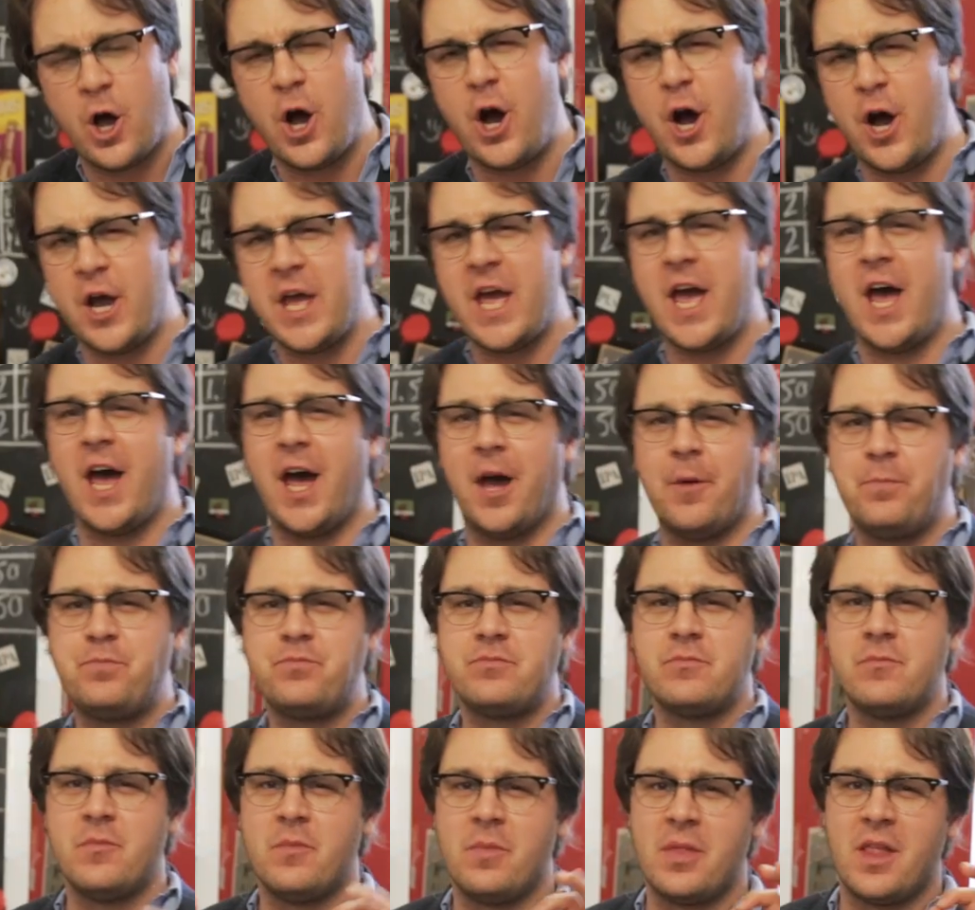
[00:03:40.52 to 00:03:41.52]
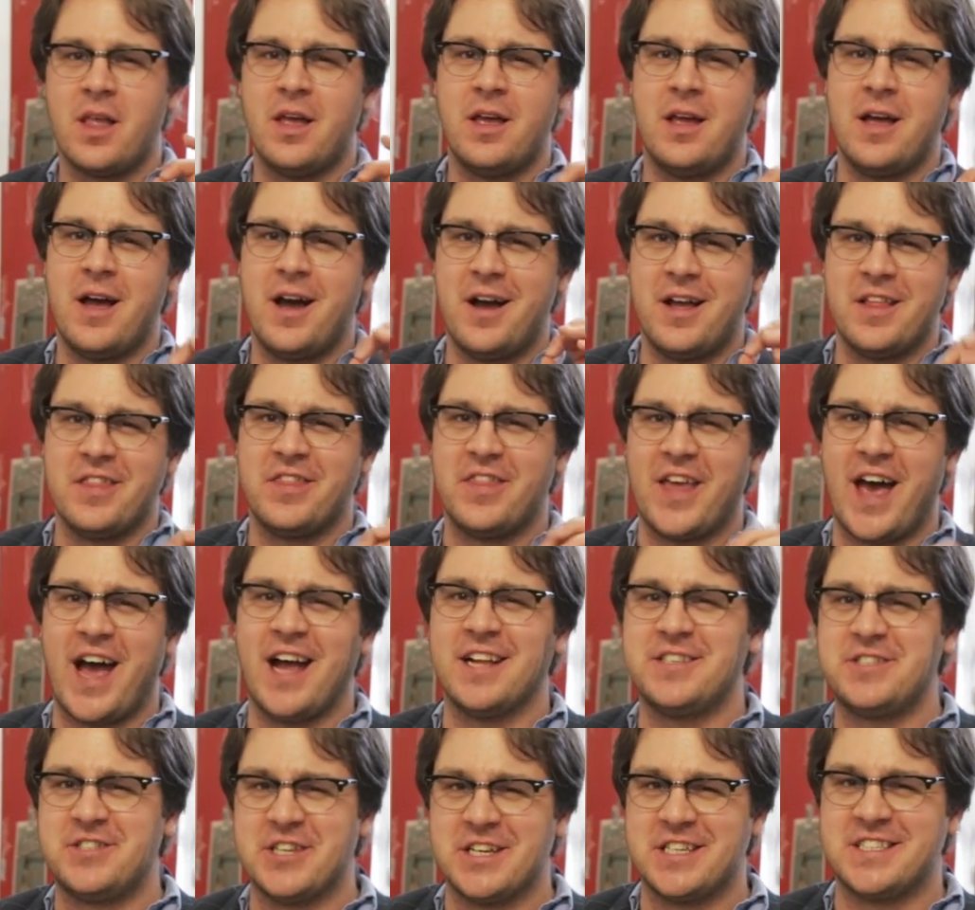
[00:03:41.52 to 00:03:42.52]
Oh yeah,
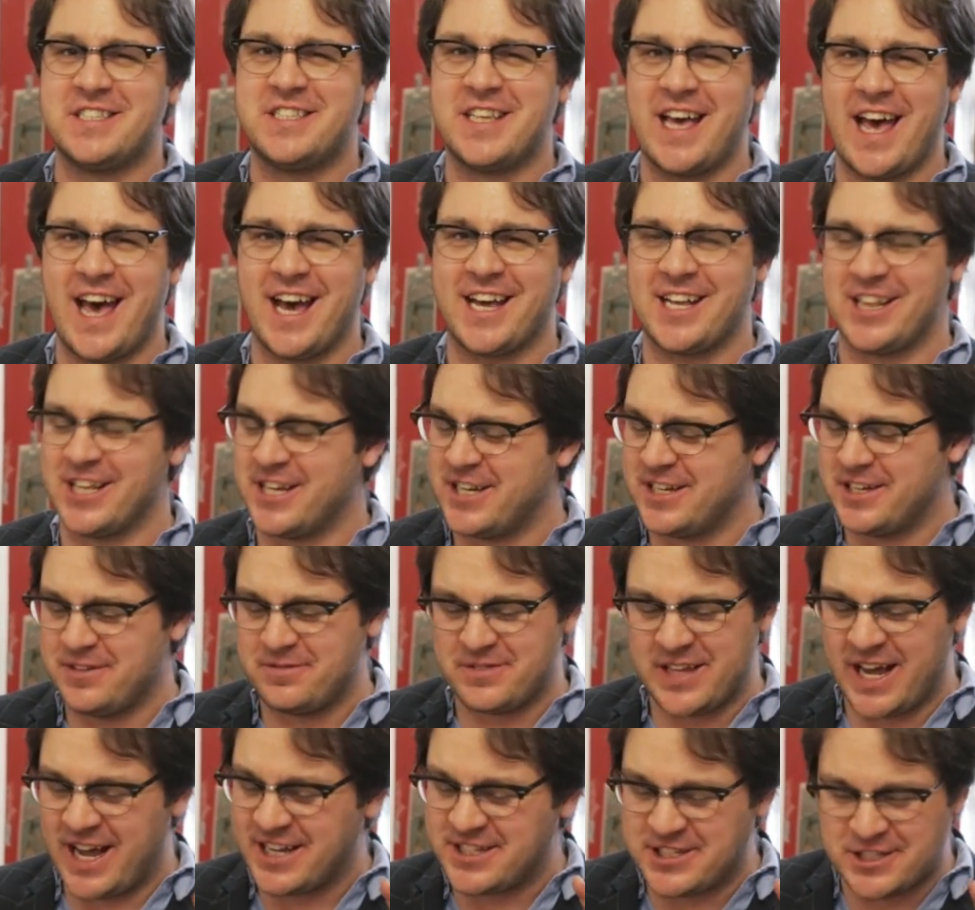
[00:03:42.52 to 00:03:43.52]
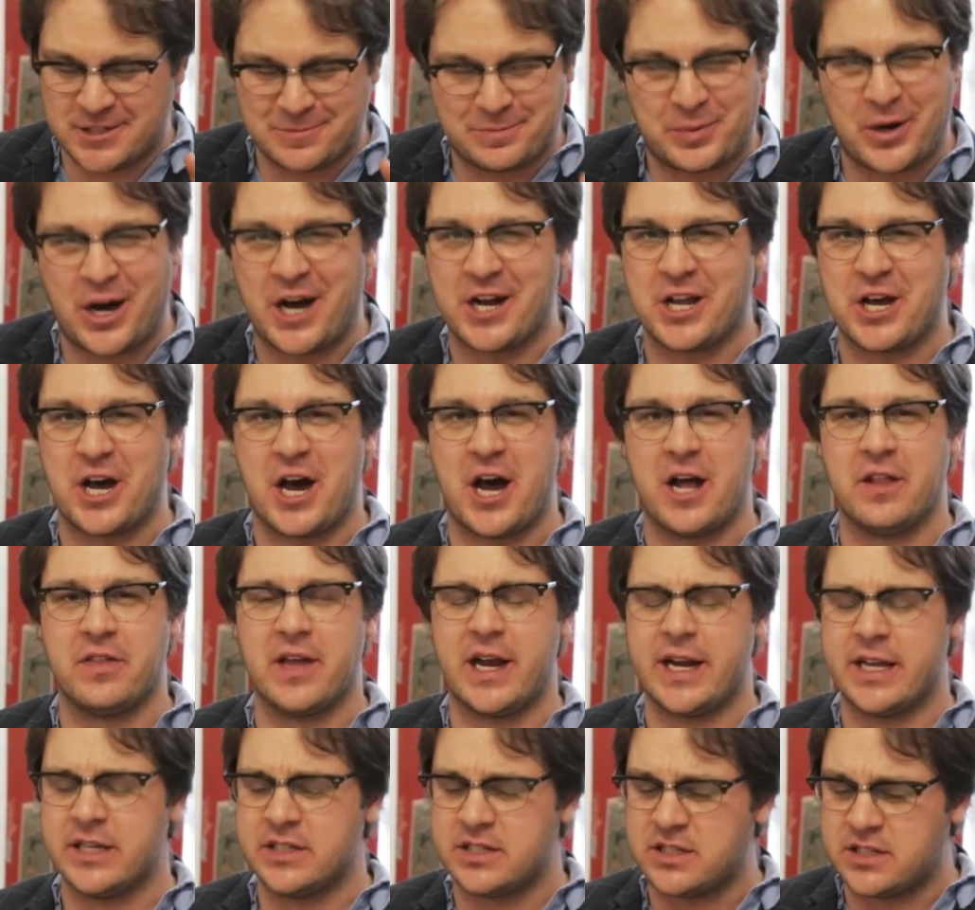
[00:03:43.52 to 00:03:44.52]
that's spot on.
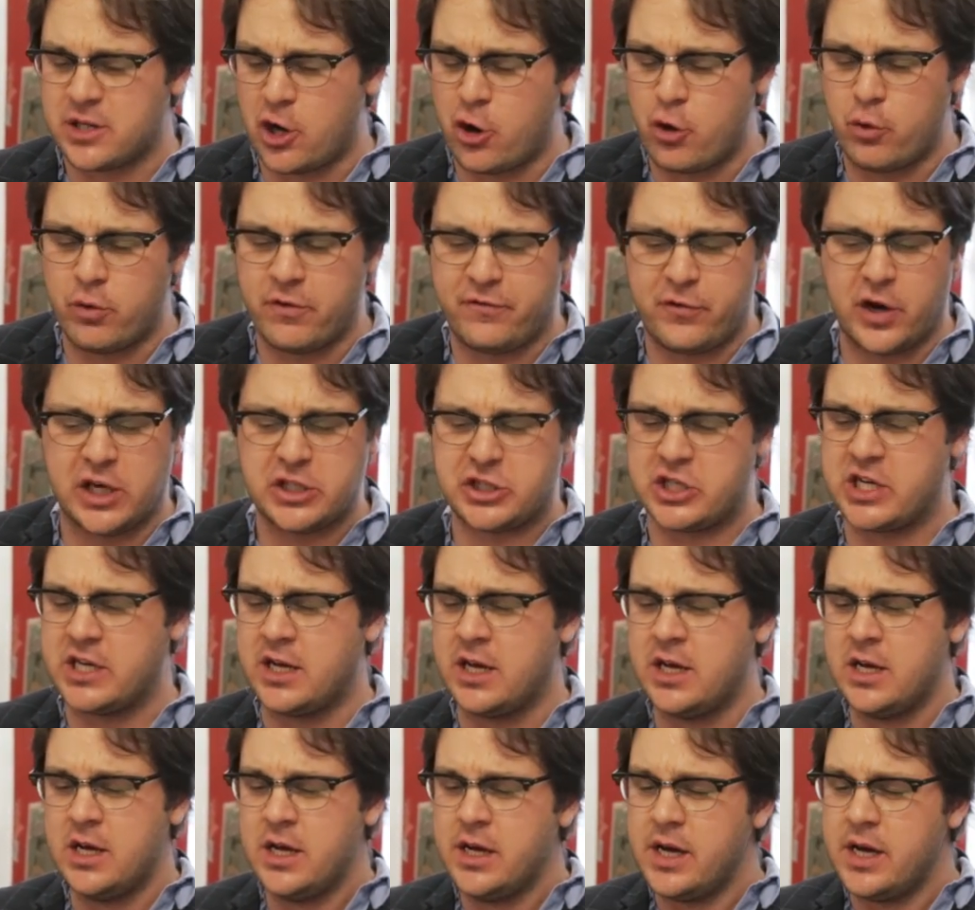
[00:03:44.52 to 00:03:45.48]
That is so refreshing.